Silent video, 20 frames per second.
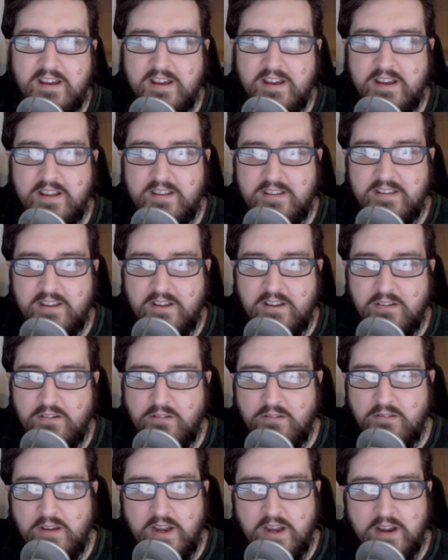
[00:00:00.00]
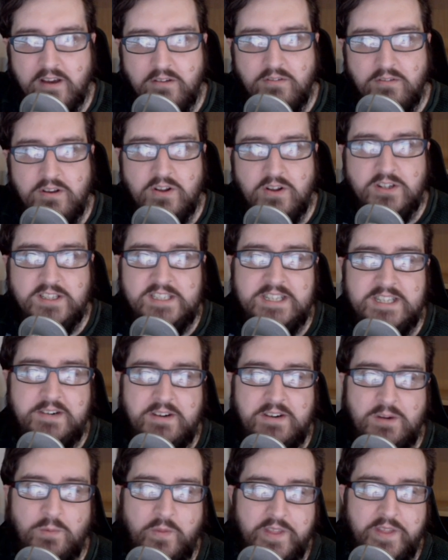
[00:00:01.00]
So, you know, not
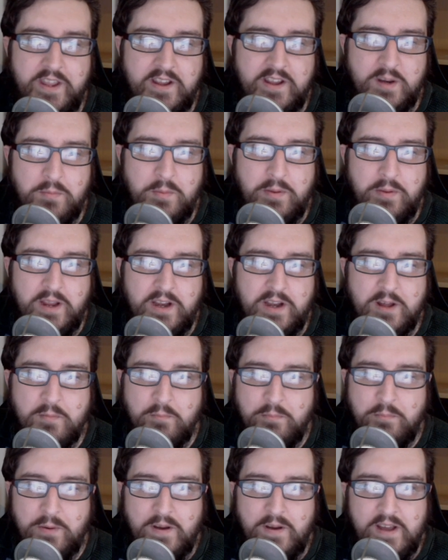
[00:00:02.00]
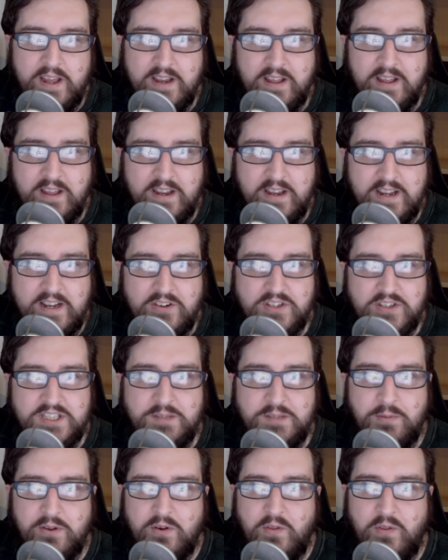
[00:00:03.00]
necessarily one that you're going to be picking up, but an
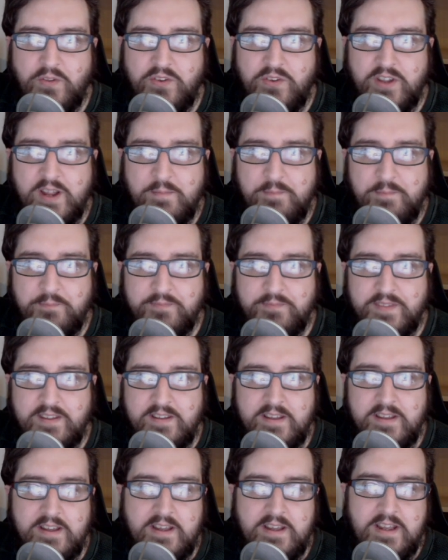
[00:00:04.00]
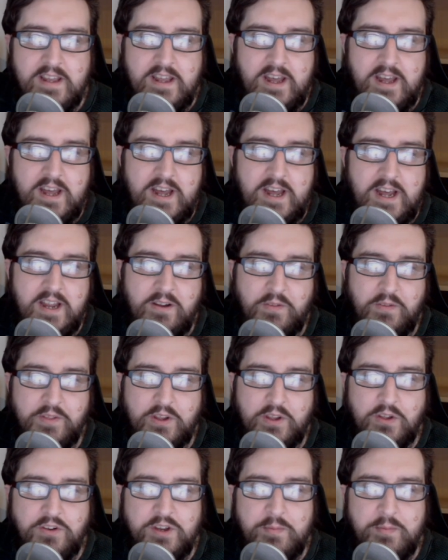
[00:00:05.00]
interesting model all the same. You got the
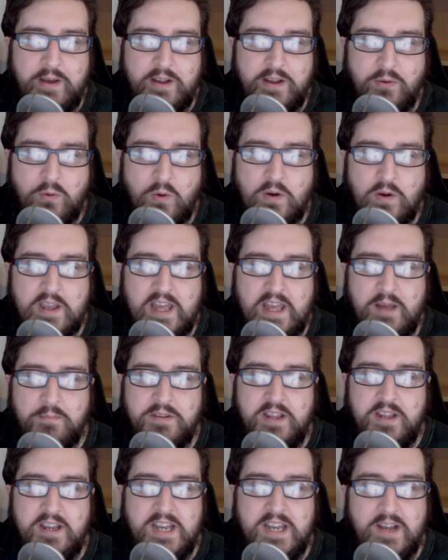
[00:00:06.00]
Gundabad Orc Captain.